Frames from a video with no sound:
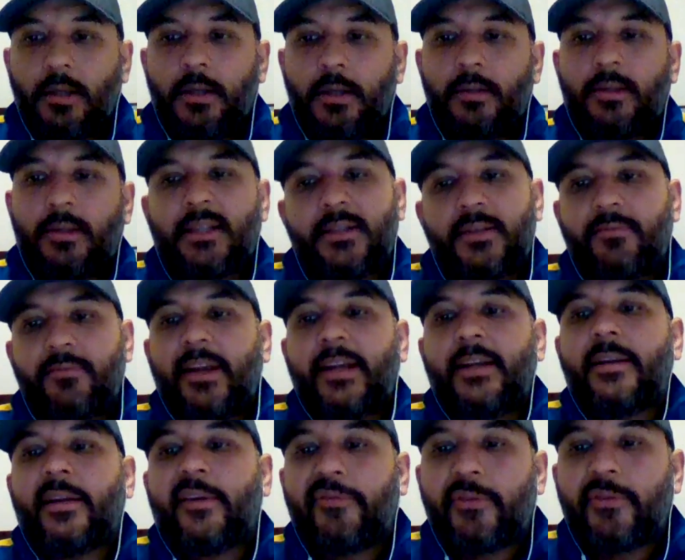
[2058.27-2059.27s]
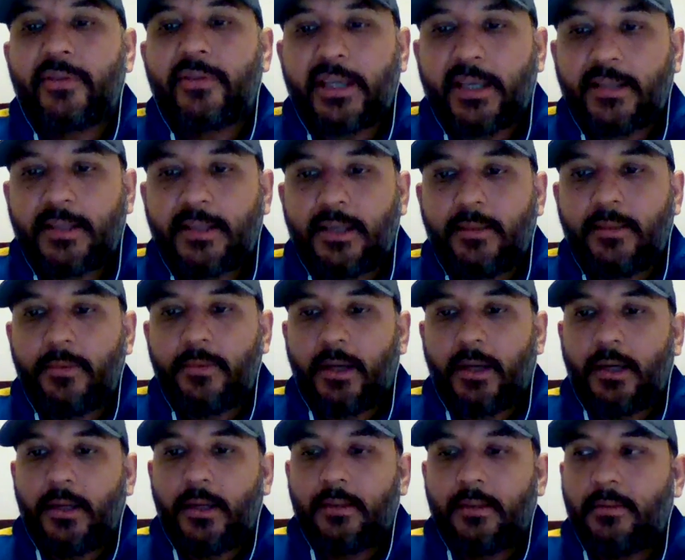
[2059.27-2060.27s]
That's very tough to say. See,
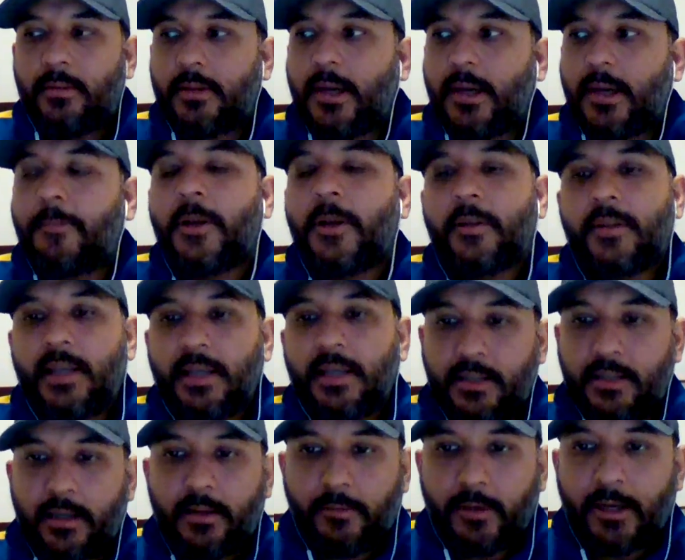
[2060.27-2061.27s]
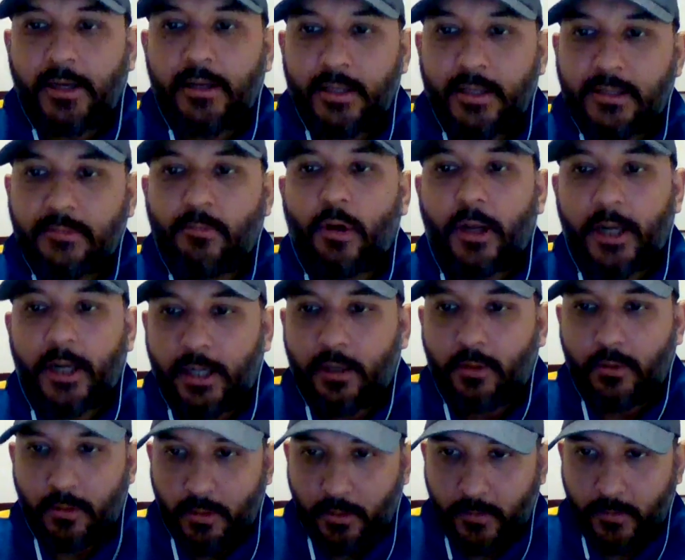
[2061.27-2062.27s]
a couple of things here. One is
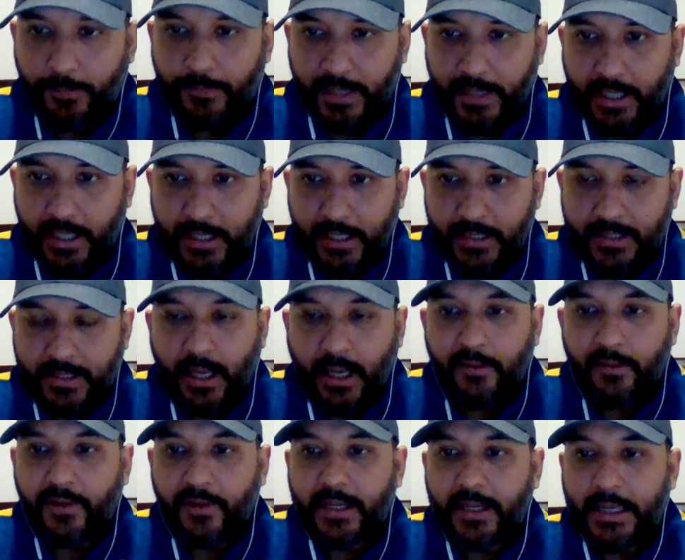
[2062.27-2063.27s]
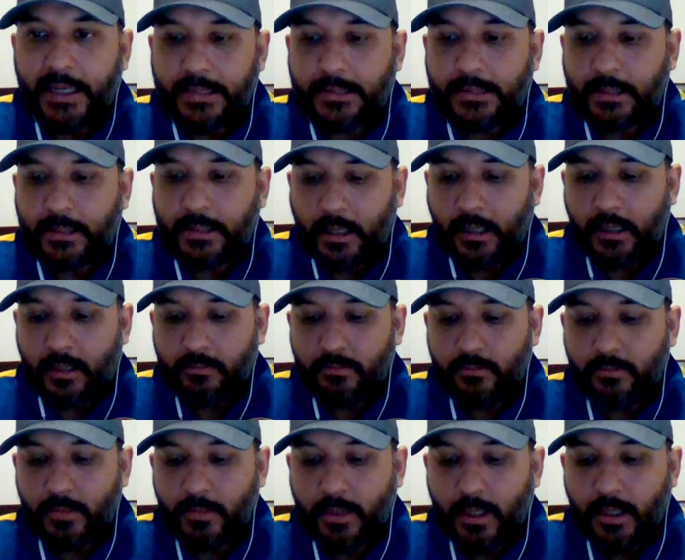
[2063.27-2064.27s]
Monaco in itself, I guess.
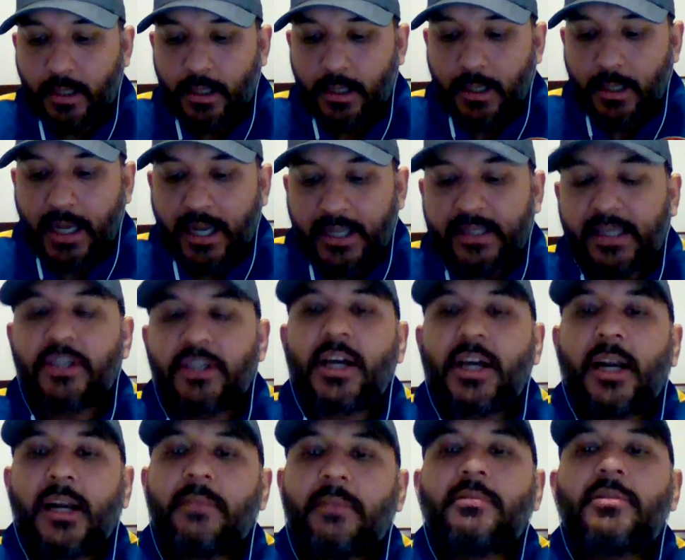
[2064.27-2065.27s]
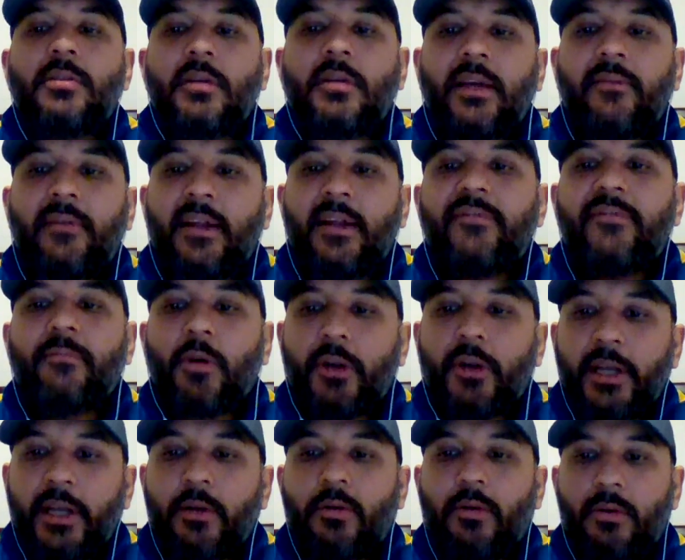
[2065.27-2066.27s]
I think Jardim should have left
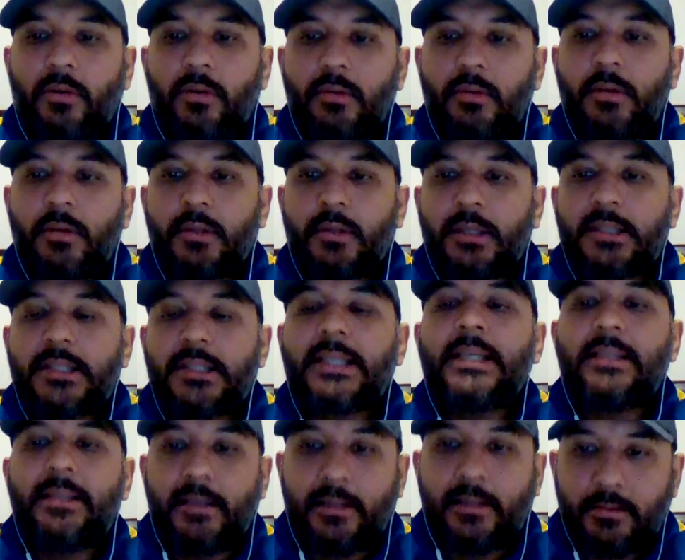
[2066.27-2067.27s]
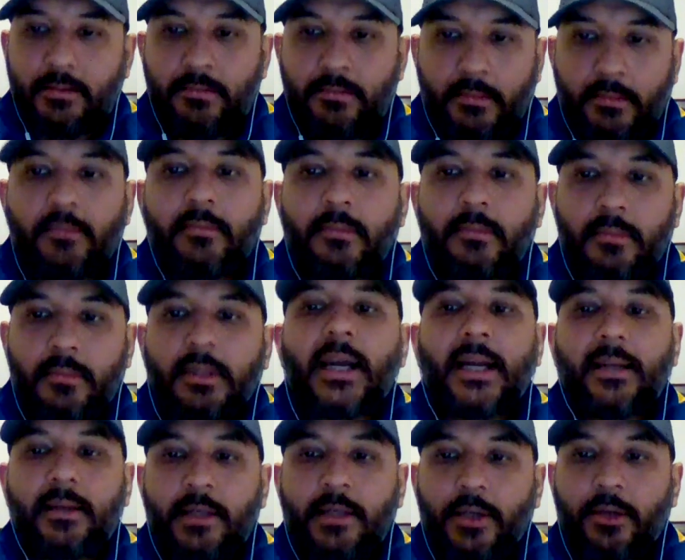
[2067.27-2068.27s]
Monaco the season
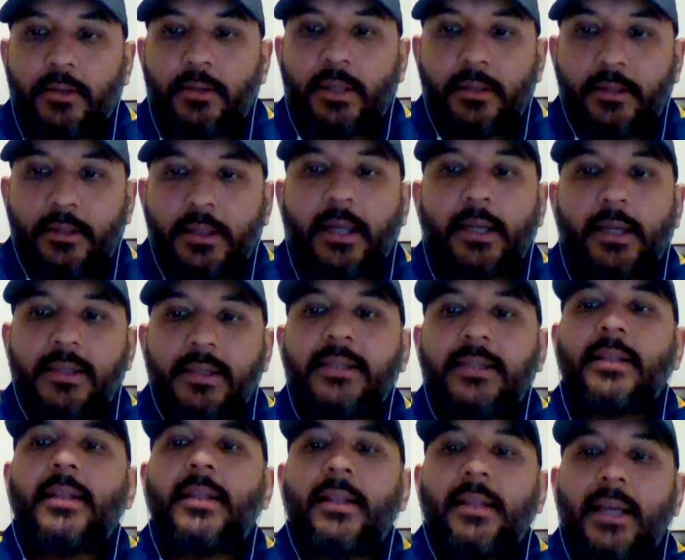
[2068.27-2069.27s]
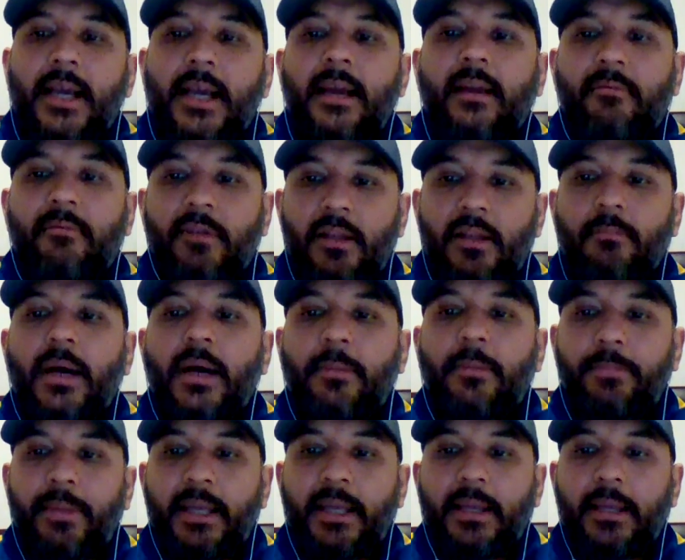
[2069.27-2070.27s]
that that season that they had with
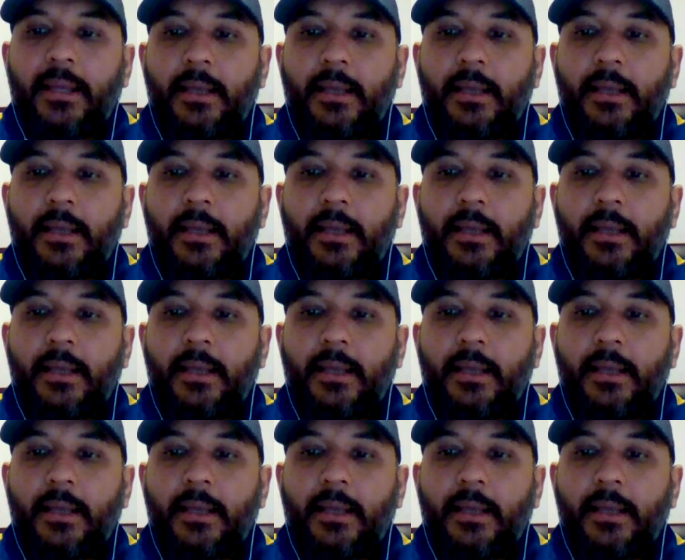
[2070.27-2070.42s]
Mbappe